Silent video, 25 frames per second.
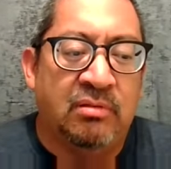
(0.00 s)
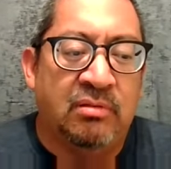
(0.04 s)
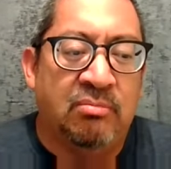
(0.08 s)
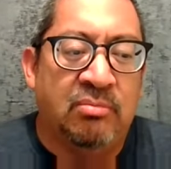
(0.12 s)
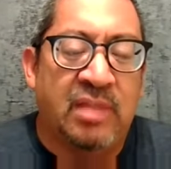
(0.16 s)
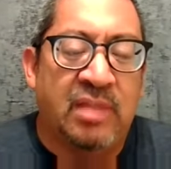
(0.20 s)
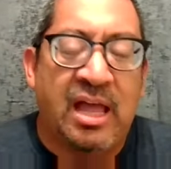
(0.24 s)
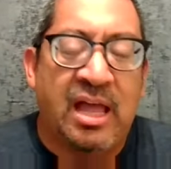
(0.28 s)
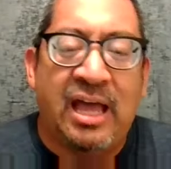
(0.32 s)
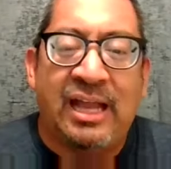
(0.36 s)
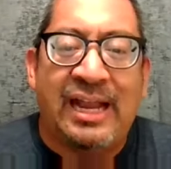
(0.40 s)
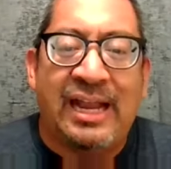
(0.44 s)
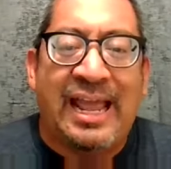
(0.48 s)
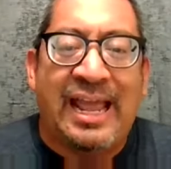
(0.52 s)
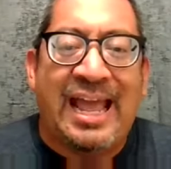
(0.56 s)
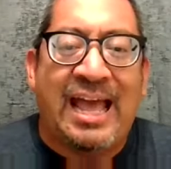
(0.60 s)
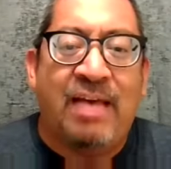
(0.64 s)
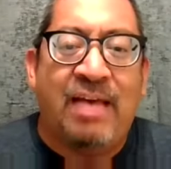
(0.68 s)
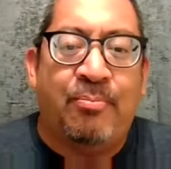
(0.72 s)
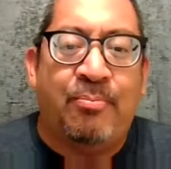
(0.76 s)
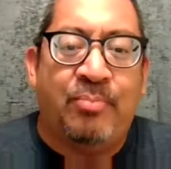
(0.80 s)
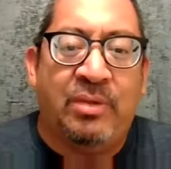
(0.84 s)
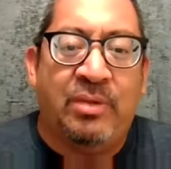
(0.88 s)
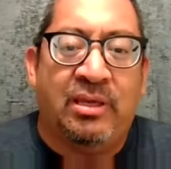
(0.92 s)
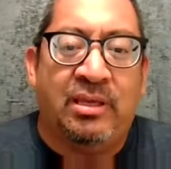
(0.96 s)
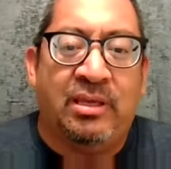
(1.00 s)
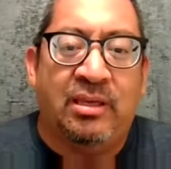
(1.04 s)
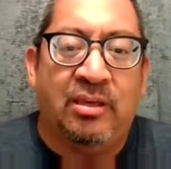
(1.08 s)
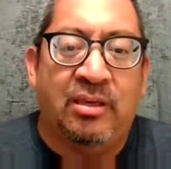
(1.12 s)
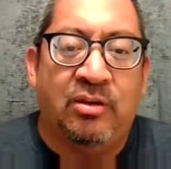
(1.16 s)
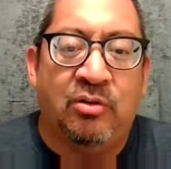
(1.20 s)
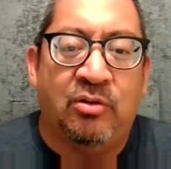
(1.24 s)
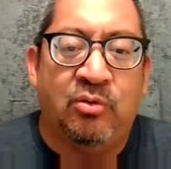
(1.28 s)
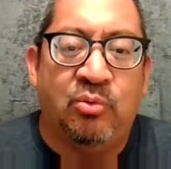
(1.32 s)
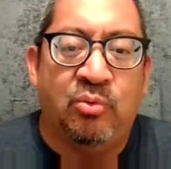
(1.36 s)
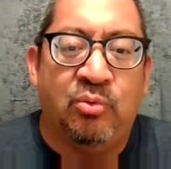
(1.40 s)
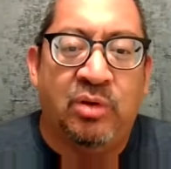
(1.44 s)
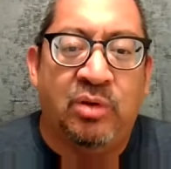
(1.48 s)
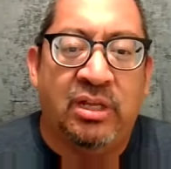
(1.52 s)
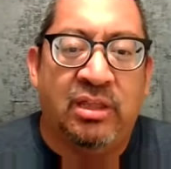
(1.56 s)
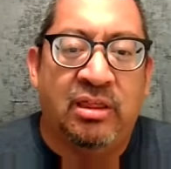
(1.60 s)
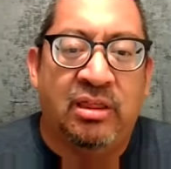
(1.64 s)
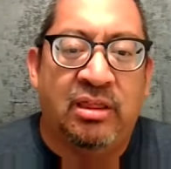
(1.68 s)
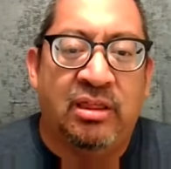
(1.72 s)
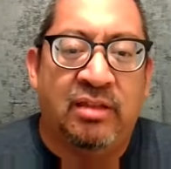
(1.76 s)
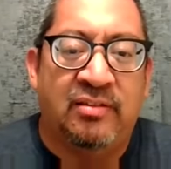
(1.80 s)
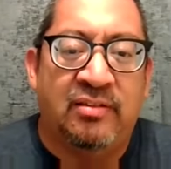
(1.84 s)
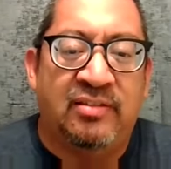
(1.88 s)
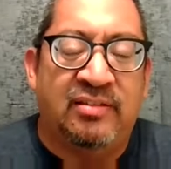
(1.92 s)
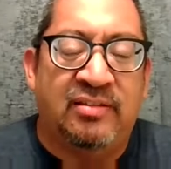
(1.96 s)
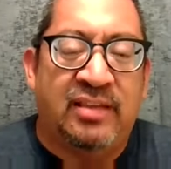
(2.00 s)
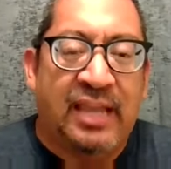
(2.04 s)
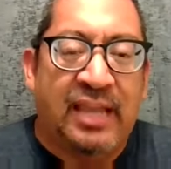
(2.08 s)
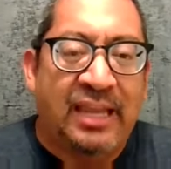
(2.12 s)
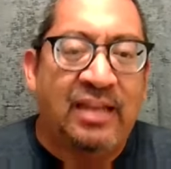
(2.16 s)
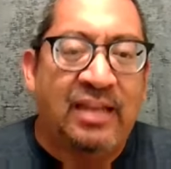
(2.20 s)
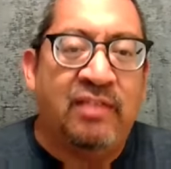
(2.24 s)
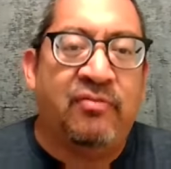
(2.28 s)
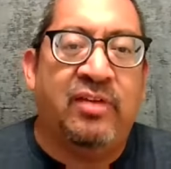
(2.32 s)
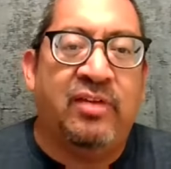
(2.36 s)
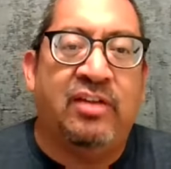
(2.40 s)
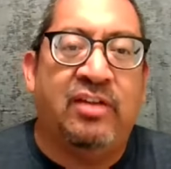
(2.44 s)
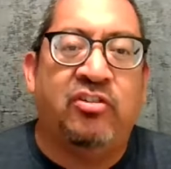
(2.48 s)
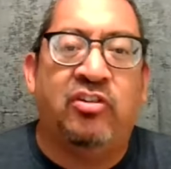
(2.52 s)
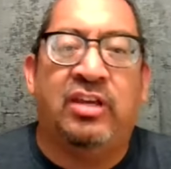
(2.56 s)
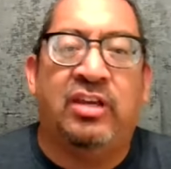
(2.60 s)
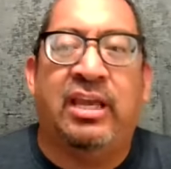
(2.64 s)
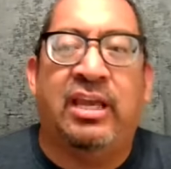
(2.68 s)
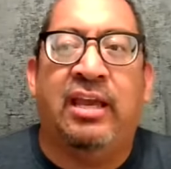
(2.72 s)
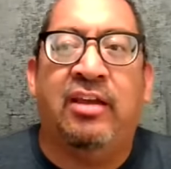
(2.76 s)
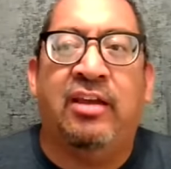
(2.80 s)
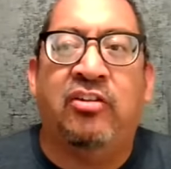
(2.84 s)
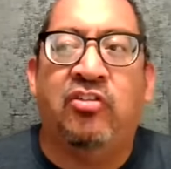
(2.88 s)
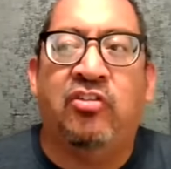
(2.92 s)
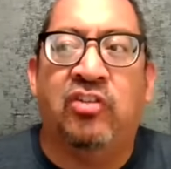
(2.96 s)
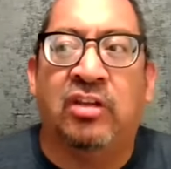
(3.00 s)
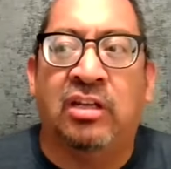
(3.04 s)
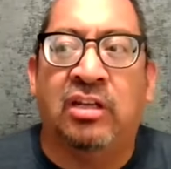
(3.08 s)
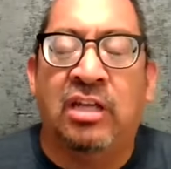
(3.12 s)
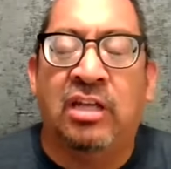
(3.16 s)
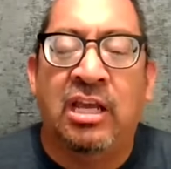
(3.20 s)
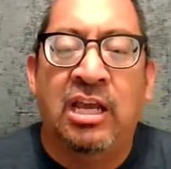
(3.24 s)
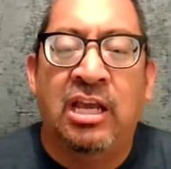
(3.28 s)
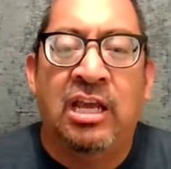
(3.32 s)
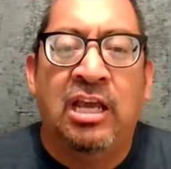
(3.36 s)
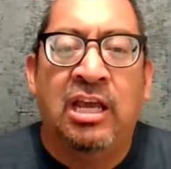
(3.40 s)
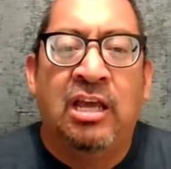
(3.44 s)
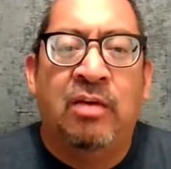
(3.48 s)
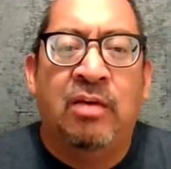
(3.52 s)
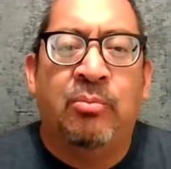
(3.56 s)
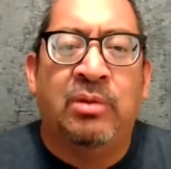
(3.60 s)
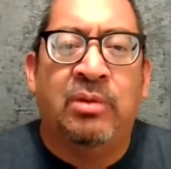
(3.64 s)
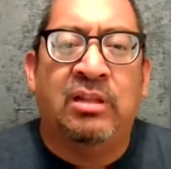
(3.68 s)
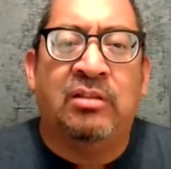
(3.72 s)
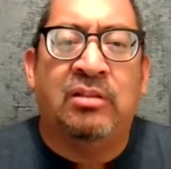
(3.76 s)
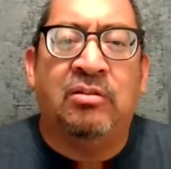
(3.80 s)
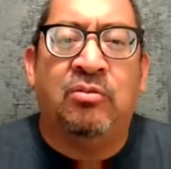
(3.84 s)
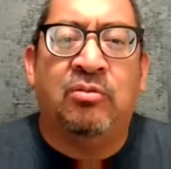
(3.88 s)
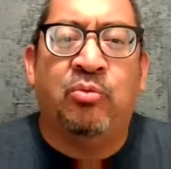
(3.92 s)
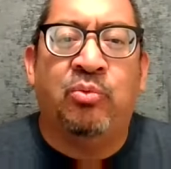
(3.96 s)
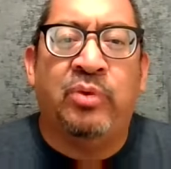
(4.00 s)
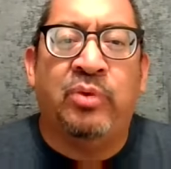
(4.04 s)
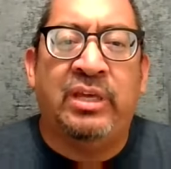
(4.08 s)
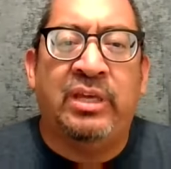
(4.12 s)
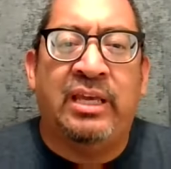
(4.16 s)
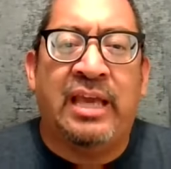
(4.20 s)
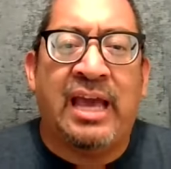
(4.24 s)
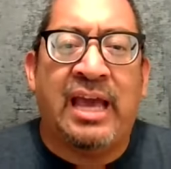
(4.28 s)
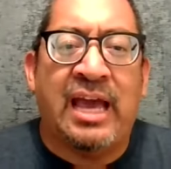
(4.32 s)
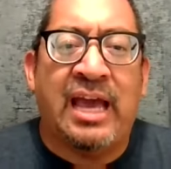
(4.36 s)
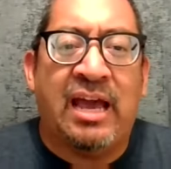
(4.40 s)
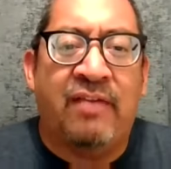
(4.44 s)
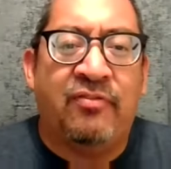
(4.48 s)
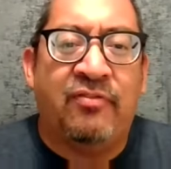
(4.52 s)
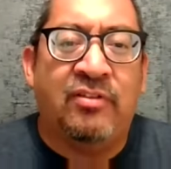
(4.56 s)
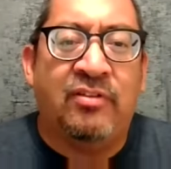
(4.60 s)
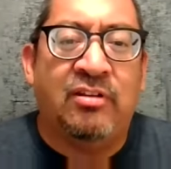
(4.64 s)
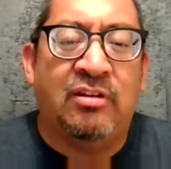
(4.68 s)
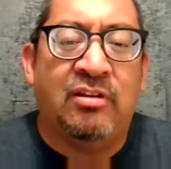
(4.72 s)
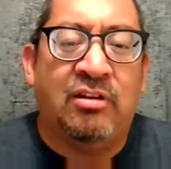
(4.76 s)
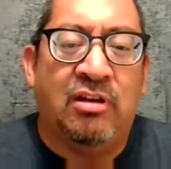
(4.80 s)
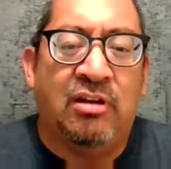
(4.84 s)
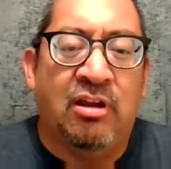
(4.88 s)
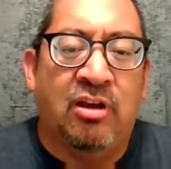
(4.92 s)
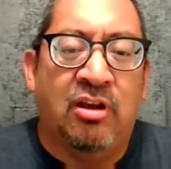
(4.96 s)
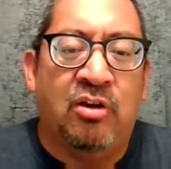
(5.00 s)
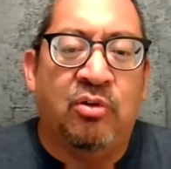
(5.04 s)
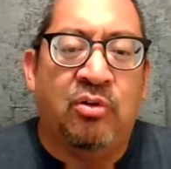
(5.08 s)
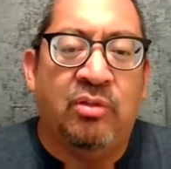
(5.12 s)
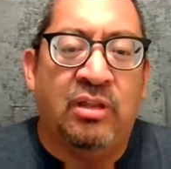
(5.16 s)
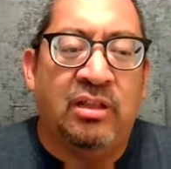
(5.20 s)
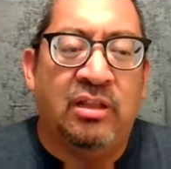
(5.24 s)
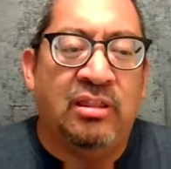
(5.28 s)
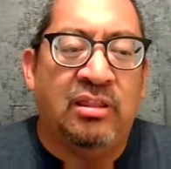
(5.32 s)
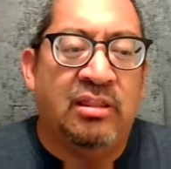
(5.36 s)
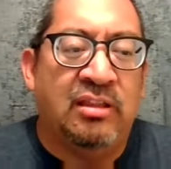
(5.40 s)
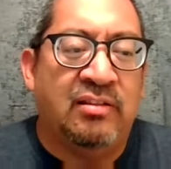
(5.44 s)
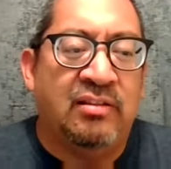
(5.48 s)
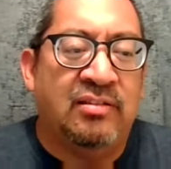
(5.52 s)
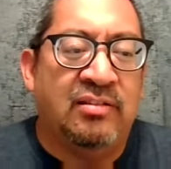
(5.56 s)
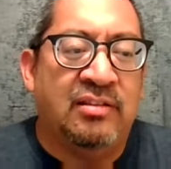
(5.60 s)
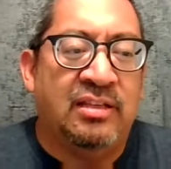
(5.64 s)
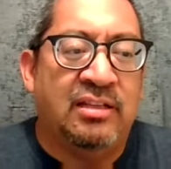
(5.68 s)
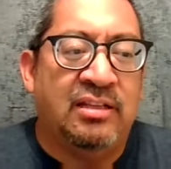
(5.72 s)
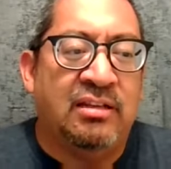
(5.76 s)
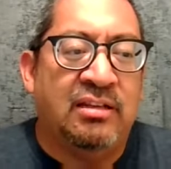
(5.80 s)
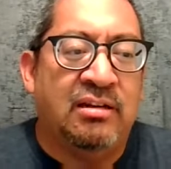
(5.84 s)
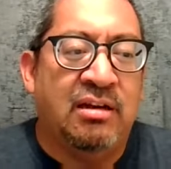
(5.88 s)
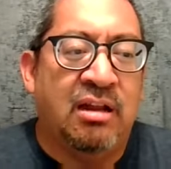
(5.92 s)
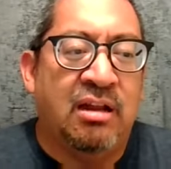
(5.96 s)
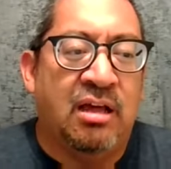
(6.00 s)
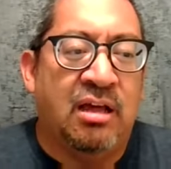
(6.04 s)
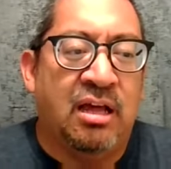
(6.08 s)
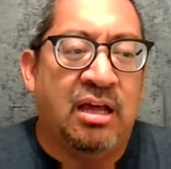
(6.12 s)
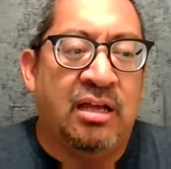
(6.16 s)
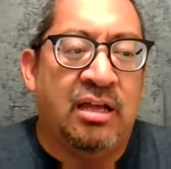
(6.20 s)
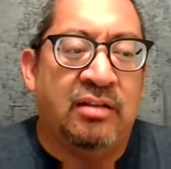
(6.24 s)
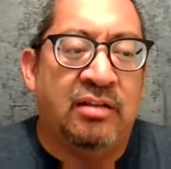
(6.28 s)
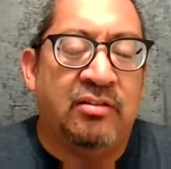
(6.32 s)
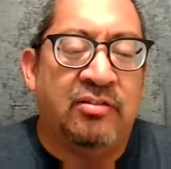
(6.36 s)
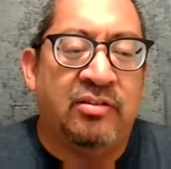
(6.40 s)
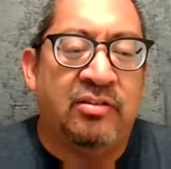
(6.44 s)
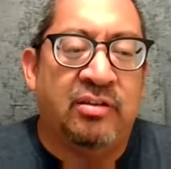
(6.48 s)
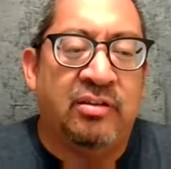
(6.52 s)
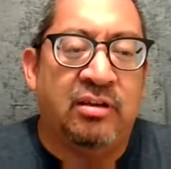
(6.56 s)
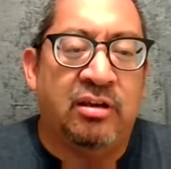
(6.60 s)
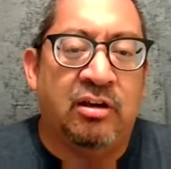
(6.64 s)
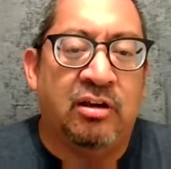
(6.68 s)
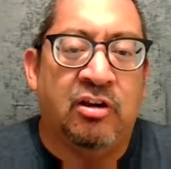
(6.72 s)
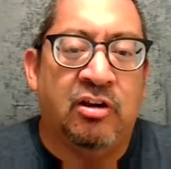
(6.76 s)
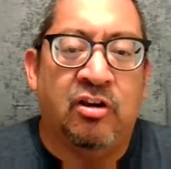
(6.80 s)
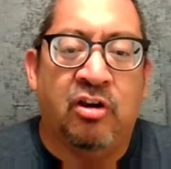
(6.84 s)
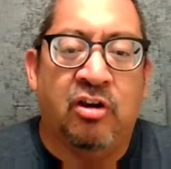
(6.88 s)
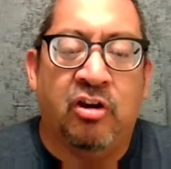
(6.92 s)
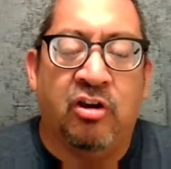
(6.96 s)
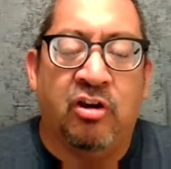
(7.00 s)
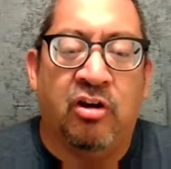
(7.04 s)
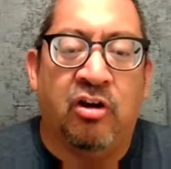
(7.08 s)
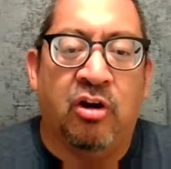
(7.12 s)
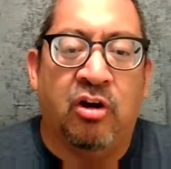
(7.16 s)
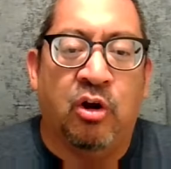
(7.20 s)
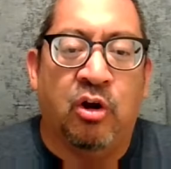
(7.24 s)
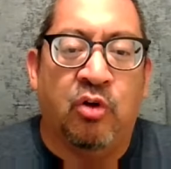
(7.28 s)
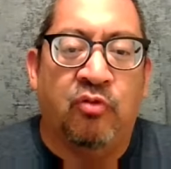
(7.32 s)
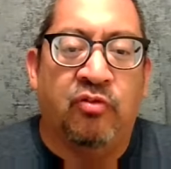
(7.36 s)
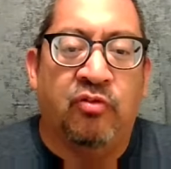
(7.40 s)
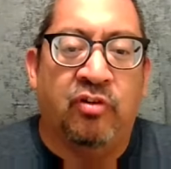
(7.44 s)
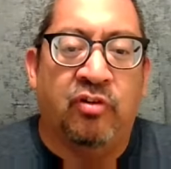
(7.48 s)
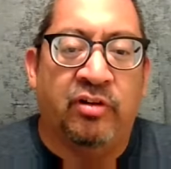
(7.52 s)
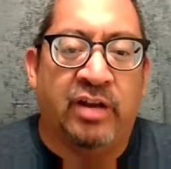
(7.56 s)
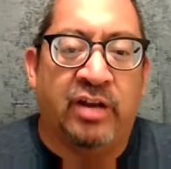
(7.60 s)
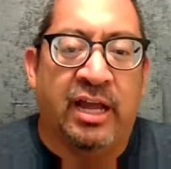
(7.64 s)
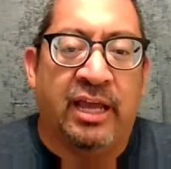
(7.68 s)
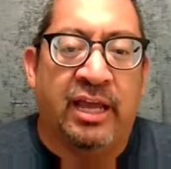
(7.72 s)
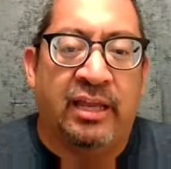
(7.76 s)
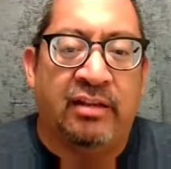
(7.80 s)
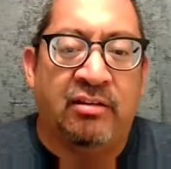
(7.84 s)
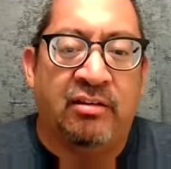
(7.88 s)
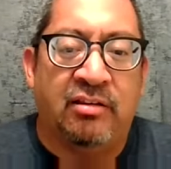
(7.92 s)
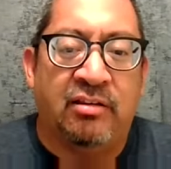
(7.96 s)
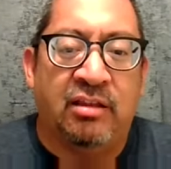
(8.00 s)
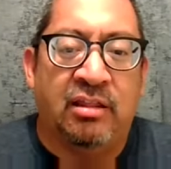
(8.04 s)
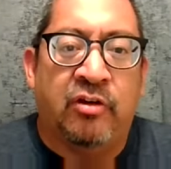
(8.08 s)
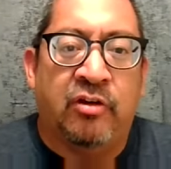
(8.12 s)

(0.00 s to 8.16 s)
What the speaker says: not happy with the state of education, but we have to know that this did not occur overnight.